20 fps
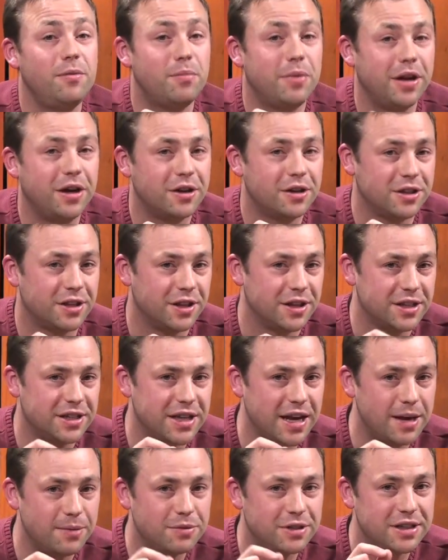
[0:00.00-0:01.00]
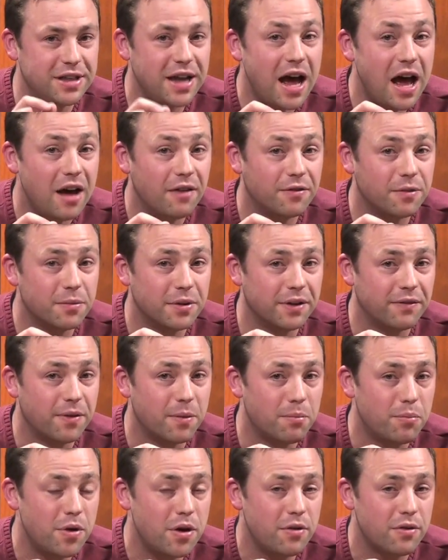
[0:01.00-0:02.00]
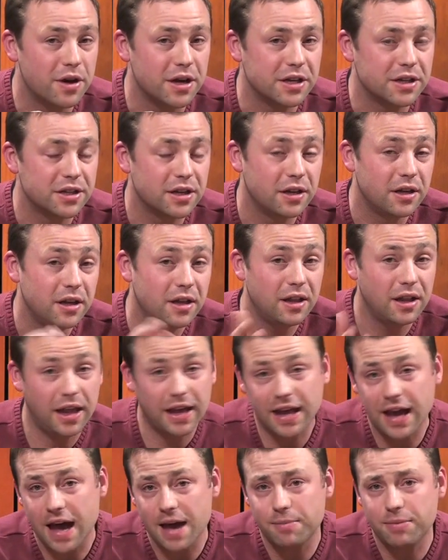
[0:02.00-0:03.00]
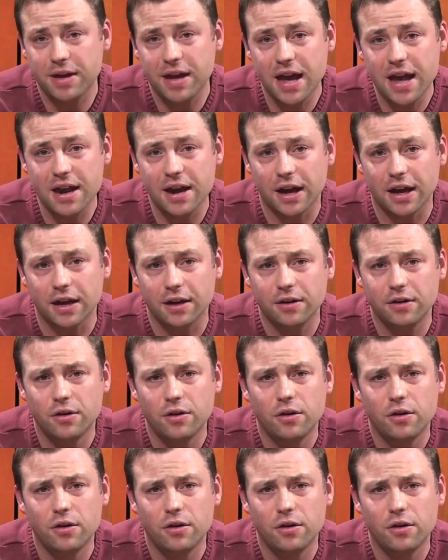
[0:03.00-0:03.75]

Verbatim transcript: beers of the same style from different breweries, like I P A night,